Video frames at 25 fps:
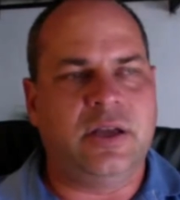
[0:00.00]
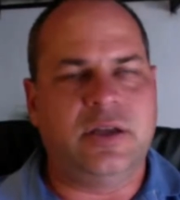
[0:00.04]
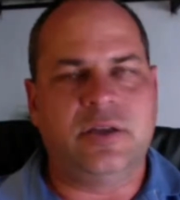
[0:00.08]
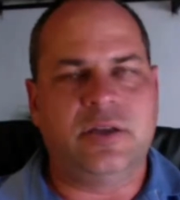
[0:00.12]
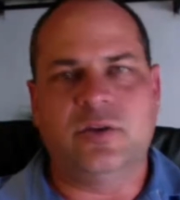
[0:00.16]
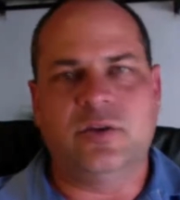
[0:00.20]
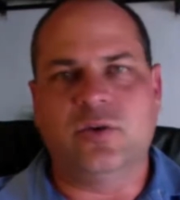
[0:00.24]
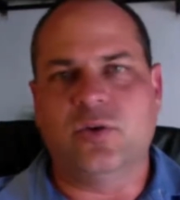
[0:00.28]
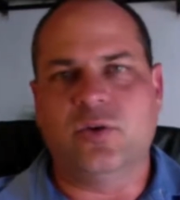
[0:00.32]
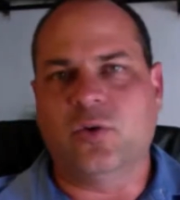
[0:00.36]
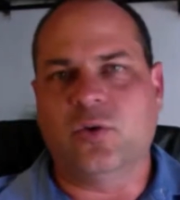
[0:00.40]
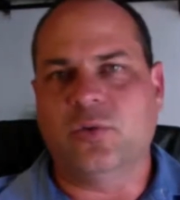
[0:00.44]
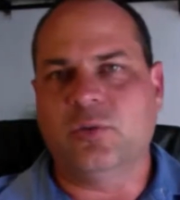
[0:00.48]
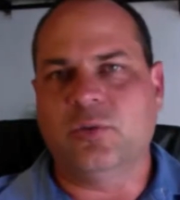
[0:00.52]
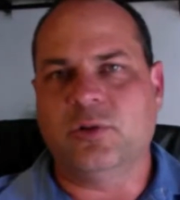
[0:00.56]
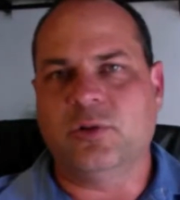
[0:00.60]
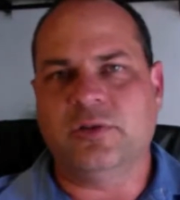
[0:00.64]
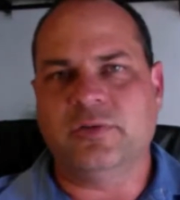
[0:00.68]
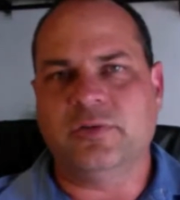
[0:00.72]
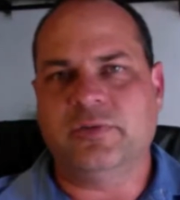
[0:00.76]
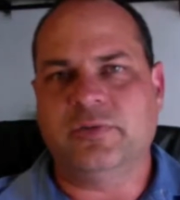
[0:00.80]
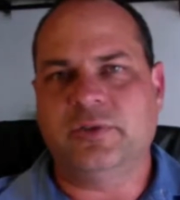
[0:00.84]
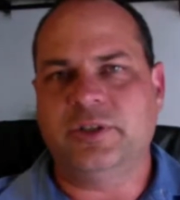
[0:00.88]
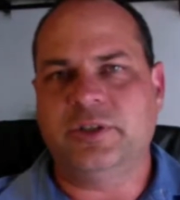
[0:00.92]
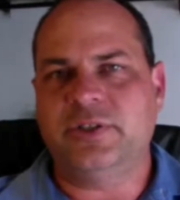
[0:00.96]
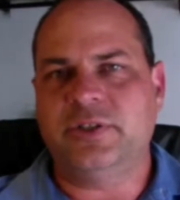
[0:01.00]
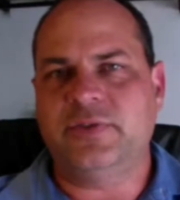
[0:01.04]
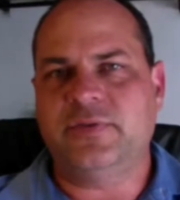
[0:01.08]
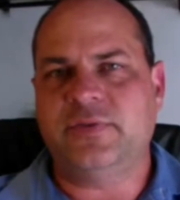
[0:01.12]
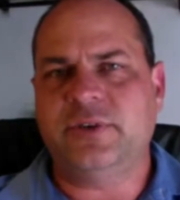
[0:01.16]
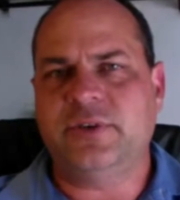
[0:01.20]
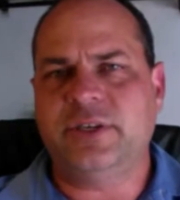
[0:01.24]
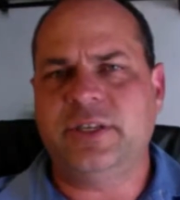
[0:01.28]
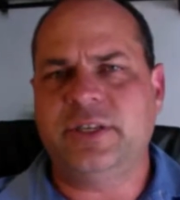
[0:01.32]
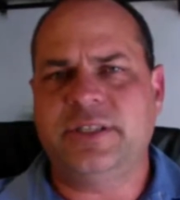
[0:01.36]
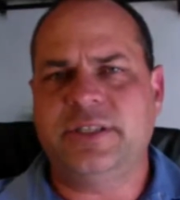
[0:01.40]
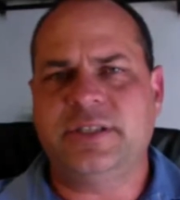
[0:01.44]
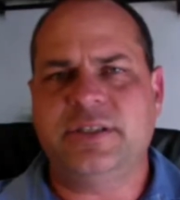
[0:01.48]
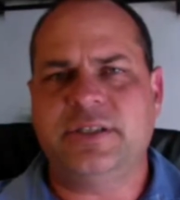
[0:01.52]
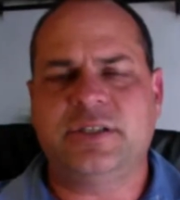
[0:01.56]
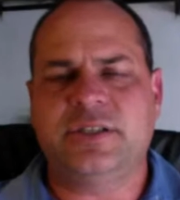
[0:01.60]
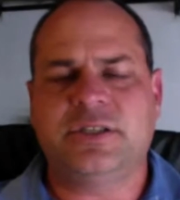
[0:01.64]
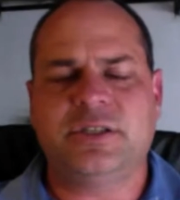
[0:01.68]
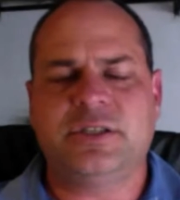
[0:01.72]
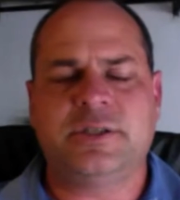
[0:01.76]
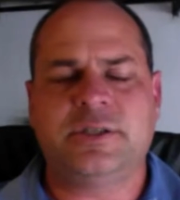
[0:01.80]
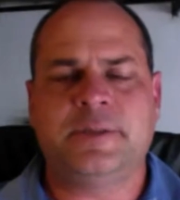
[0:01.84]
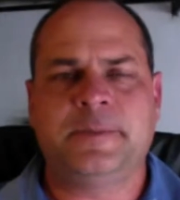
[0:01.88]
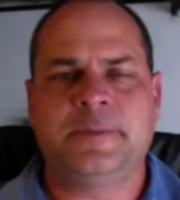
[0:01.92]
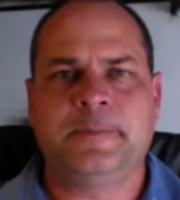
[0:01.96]
normal fridge
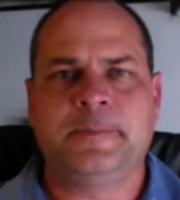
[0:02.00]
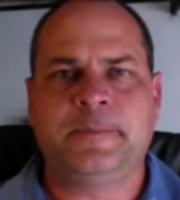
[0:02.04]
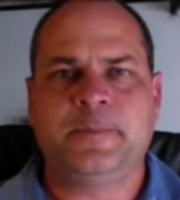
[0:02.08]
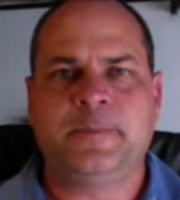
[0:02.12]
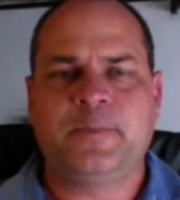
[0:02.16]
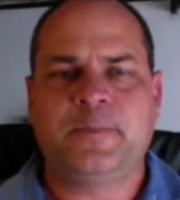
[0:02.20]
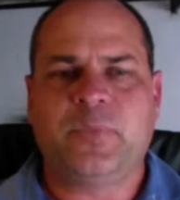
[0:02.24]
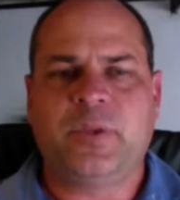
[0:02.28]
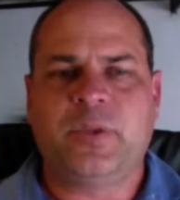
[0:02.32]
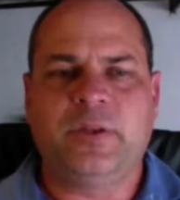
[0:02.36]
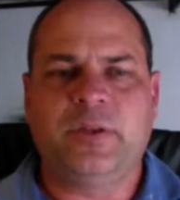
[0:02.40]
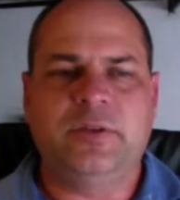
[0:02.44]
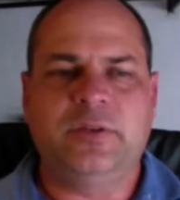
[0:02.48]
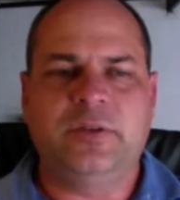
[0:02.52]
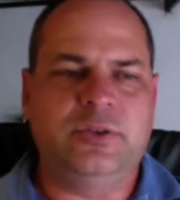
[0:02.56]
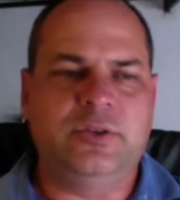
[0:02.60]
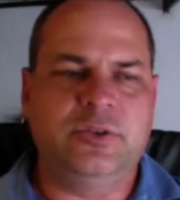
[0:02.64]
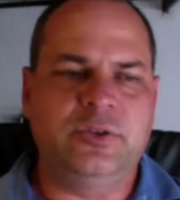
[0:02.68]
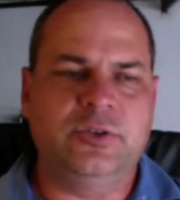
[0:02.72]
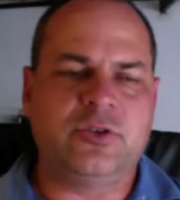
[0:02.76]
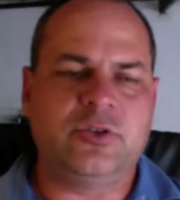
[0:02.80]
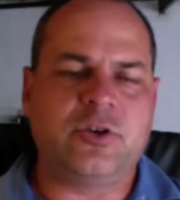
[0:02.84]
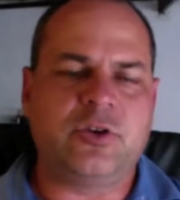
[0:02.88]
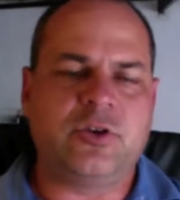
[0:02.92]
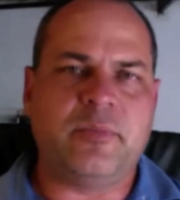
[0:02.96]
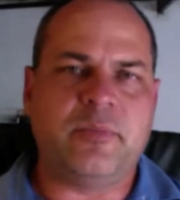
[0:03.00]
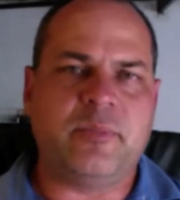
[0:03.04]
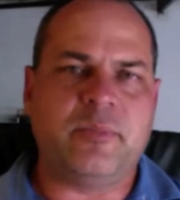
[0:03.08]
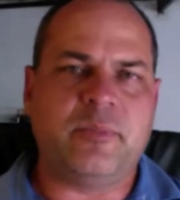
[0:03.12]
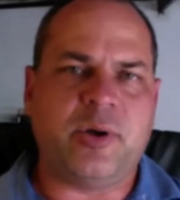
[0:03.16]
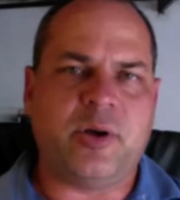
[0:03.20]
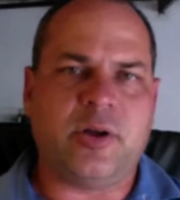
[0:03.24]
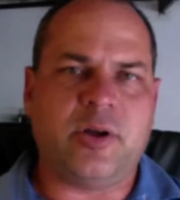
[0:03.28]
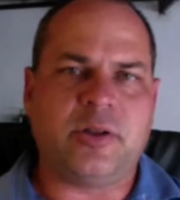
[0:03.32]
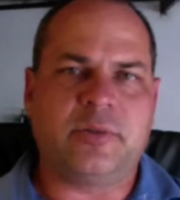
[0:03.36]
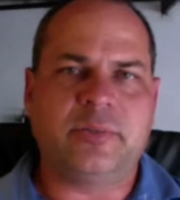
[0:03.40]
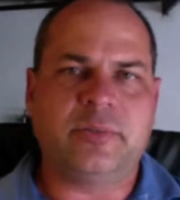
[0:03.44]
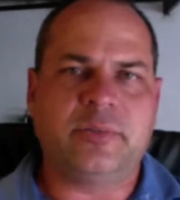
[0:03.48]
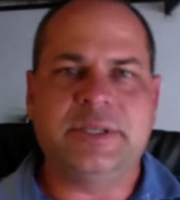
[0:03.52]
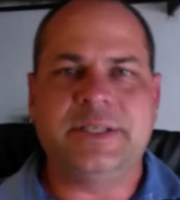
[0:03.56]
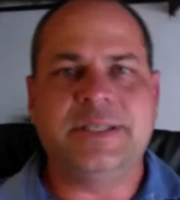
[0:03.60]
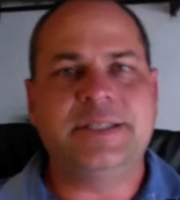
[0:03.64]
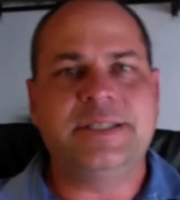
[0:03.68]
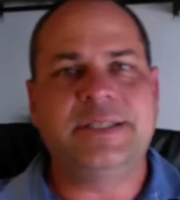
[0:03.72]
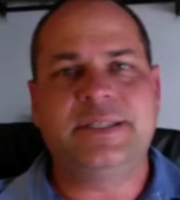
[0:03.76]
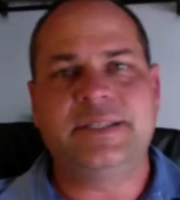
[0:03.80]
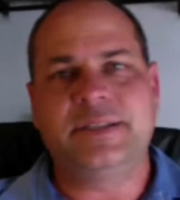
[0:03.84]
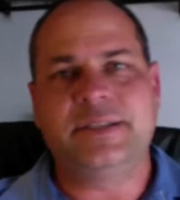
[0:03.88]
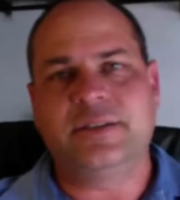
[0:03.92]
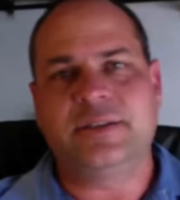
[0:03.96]
freezers, dual
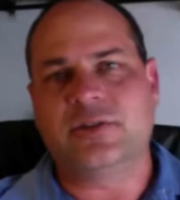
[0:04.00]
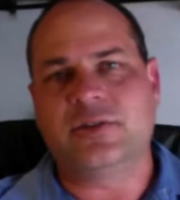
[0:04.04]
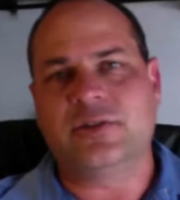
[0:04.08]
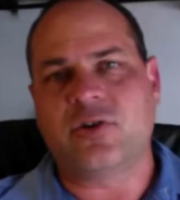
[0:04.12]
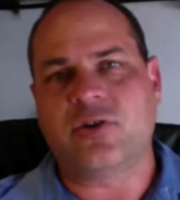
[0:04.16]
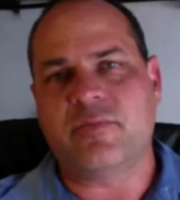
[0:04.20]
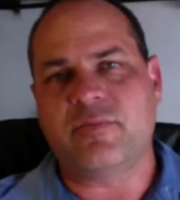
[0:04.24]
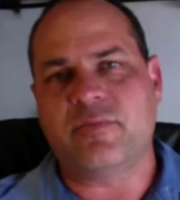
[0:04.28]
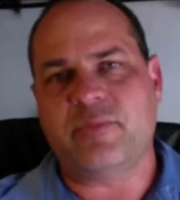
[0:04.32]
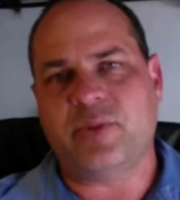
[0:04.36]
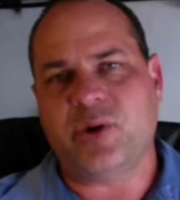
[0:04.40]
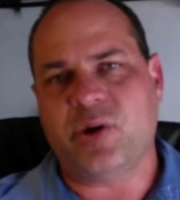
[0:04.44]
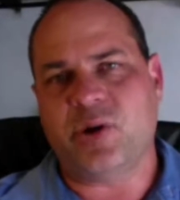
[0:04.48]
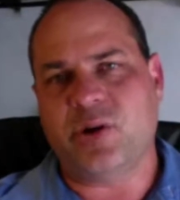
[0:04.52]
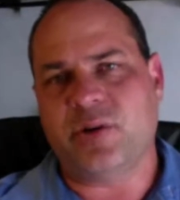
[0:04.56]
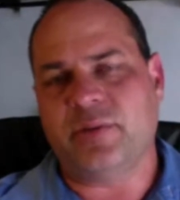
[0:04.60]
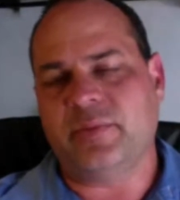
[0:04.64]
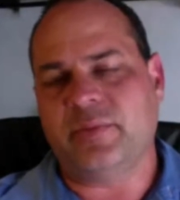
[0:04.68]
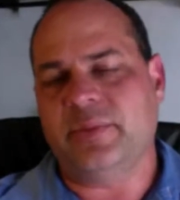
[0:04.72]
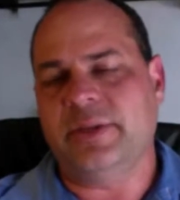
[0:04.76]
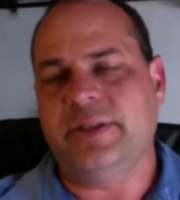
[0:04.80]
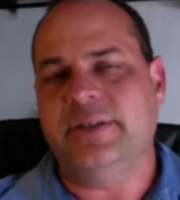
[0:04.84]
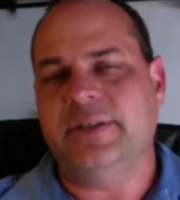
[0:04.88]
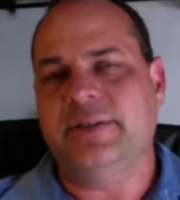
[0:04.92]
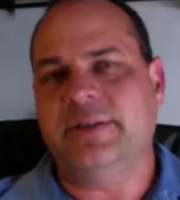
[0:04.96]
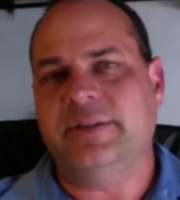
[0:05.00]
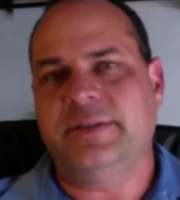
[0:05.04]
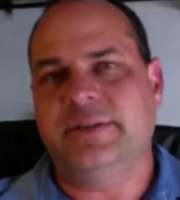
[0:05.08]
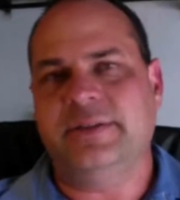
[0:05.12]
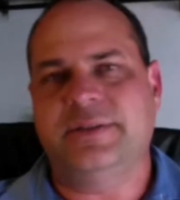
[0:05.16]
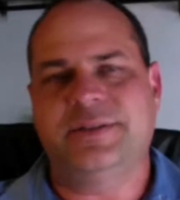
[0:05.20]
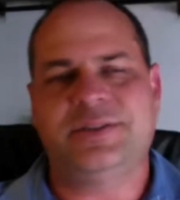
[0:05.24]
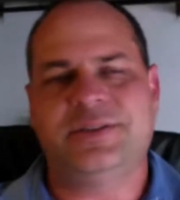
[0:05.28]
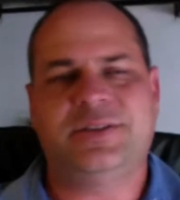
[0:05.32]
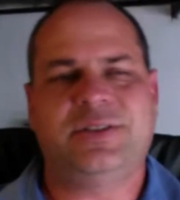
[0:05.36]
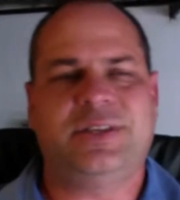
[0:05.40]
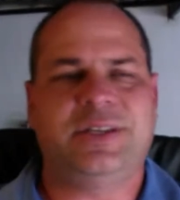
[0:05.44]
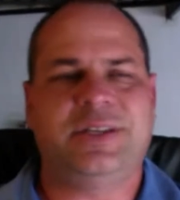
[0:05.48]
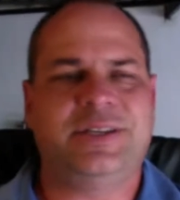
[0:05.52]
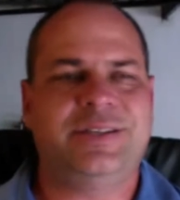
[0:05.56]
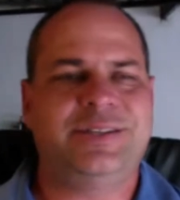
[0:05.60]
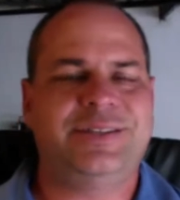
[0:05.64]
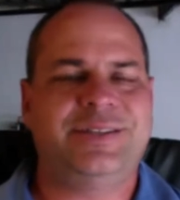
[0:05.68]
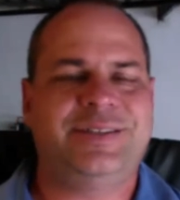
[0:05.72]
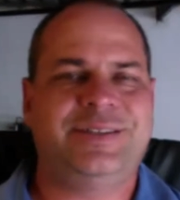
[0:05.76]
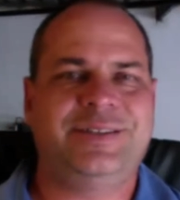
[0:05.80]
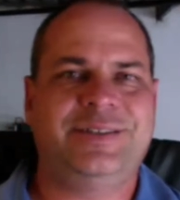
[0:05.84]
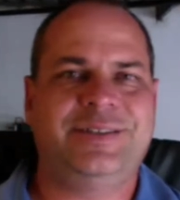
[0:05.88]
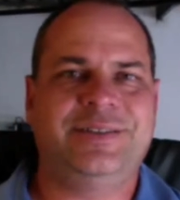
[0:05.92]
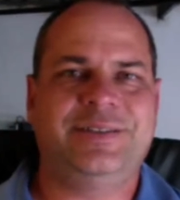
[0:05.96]
compartment, single compartment,
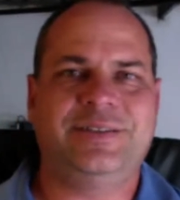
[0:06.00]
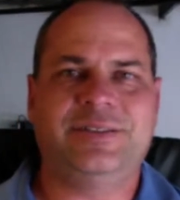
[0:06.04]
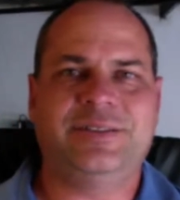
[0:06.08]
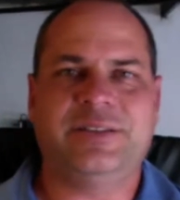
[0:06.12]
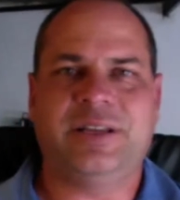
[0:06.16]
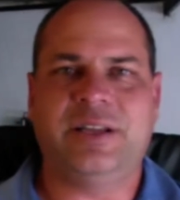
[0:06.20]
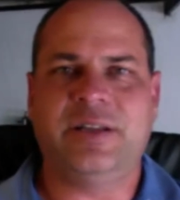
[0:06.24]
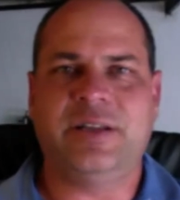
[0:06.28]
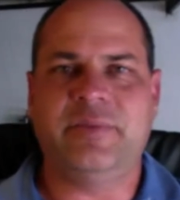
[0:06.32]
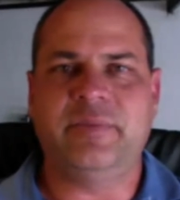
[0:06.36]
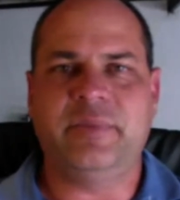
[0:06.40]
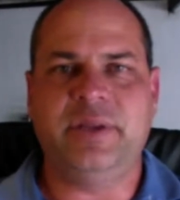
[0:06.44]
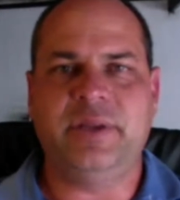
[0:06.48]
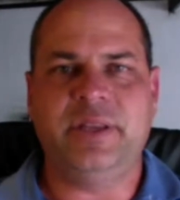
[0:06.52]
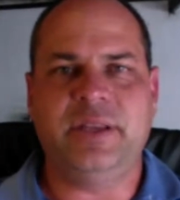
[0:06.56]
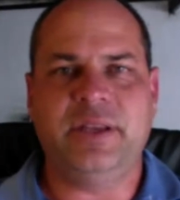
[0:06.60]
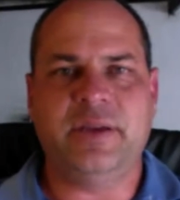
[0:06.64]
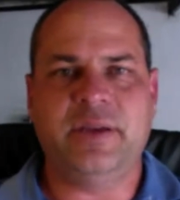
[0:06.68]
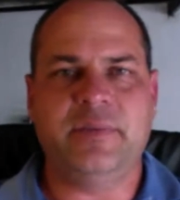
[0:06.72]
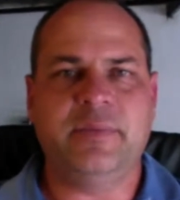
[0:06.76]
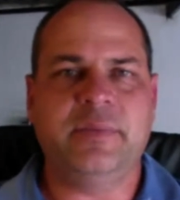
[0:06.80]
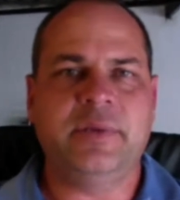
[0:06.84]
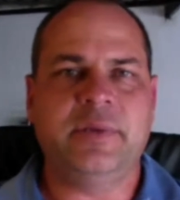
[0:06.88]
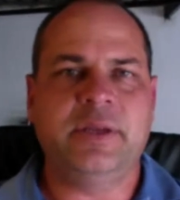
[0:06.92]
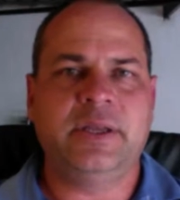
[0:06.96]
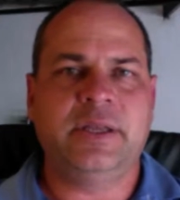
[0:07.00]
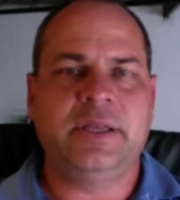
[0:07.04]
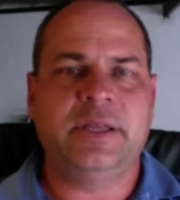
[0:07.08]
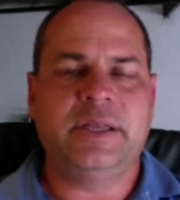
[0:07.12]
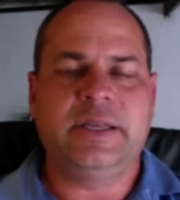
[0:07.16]
stainless steel, aluminium,